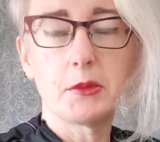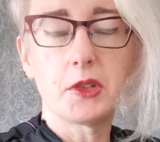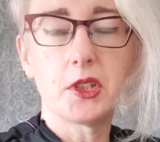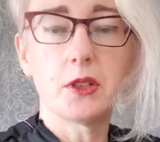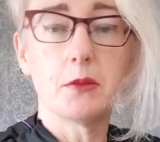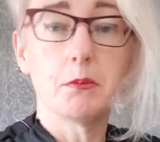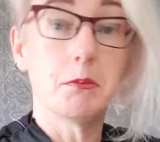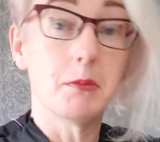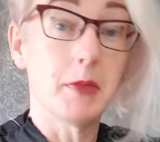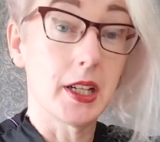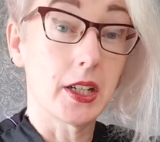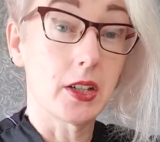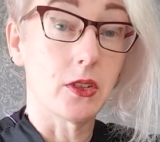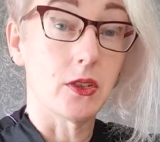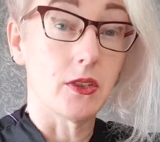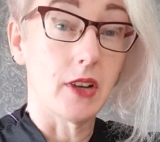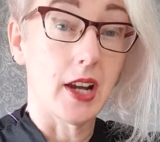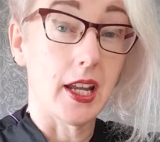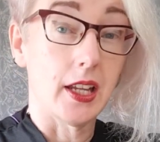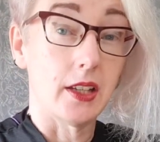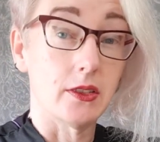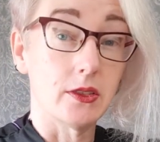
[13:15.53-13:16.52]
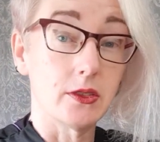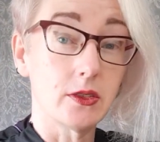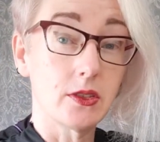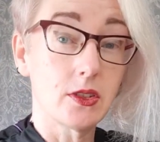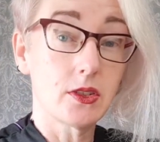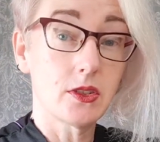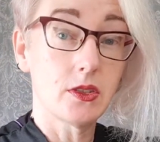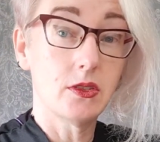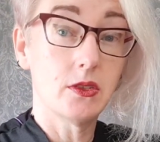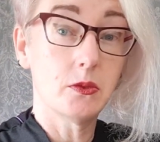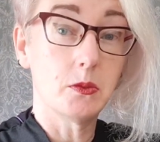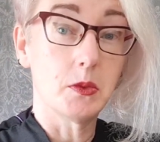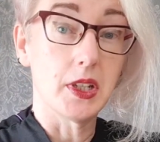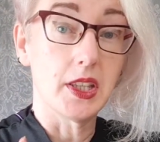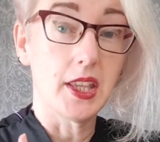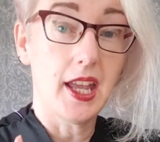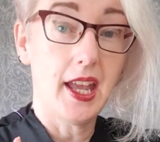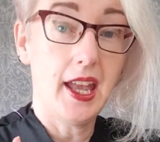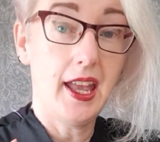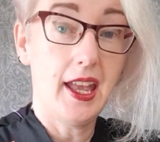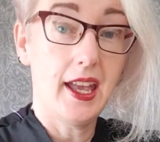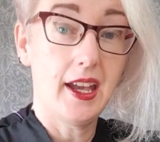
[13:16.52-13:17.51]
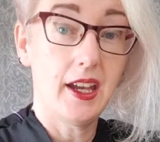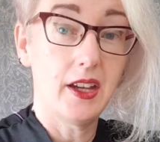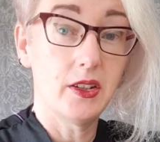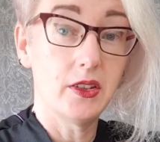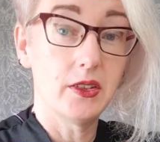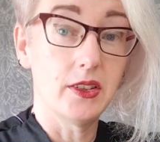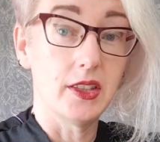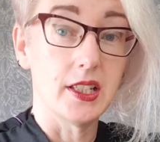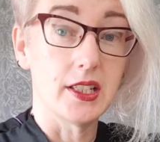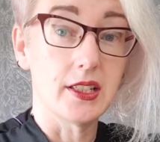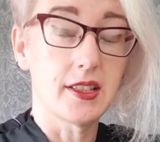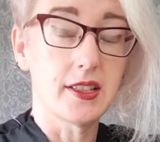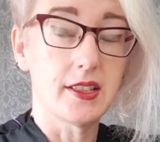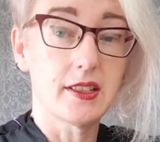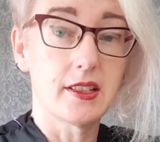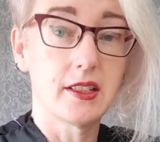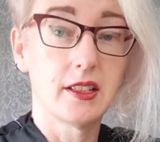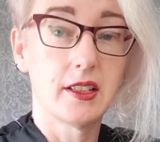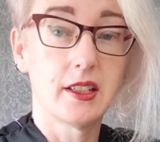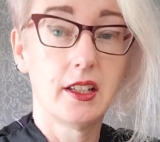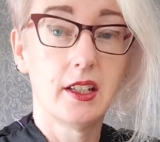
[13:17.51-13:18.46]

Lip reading: going to muck around with how this